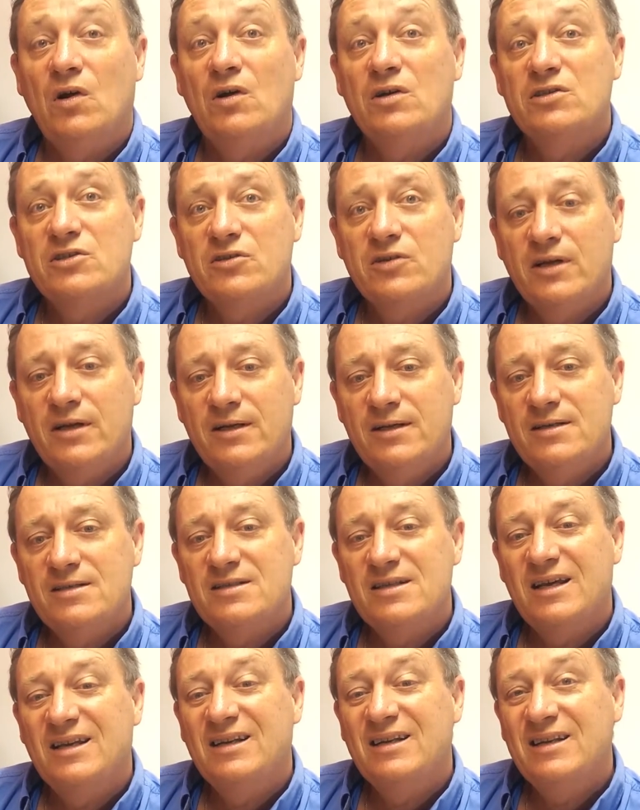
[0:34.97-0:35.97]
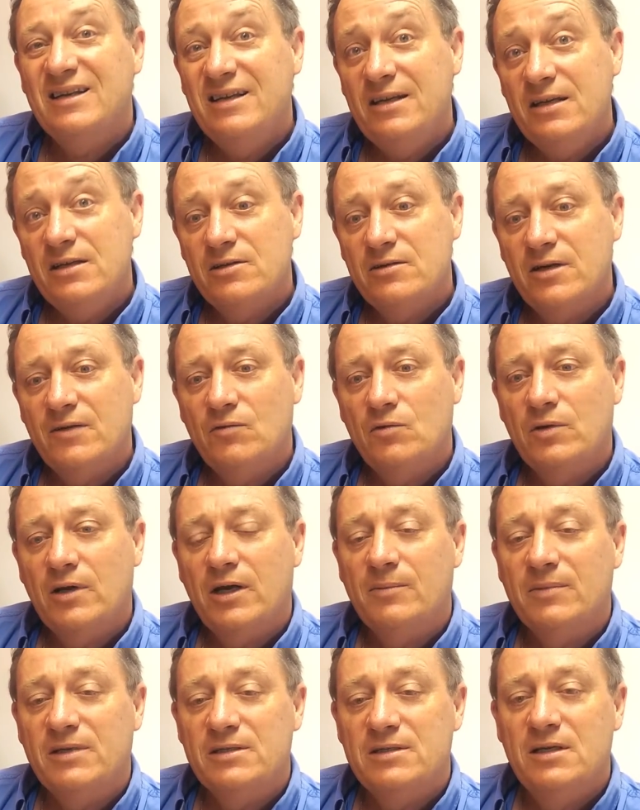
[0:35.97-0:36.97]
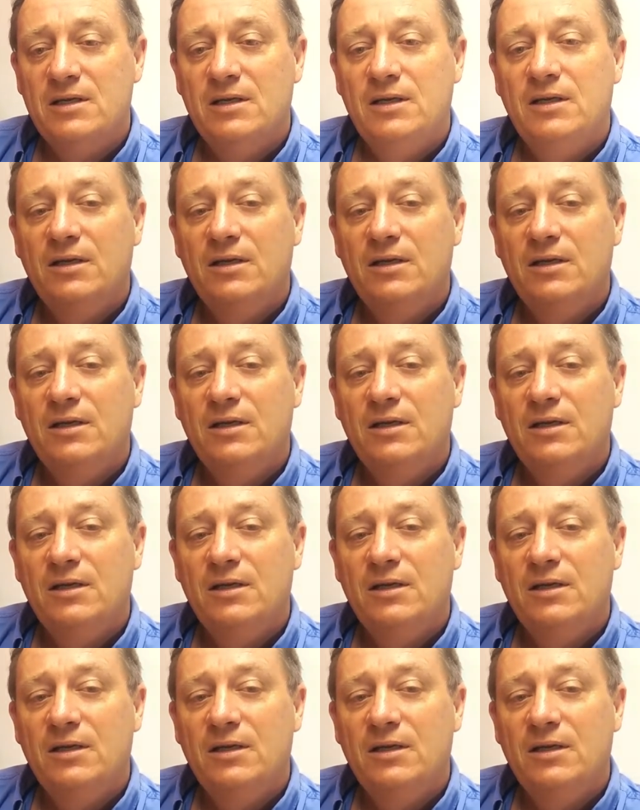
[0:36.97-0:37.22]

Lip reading: Australia's leading travel companies